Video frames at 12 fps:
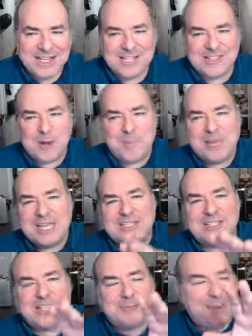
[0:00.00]
Some
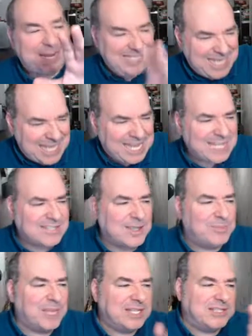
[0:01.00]
places it's by ticket,
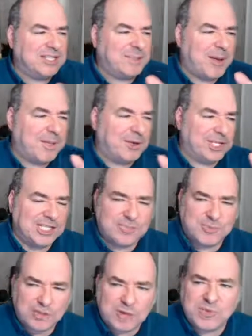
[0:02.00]
some places it's by monthly
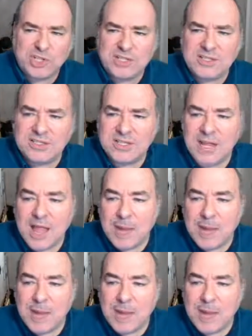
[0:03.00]
subscriptions.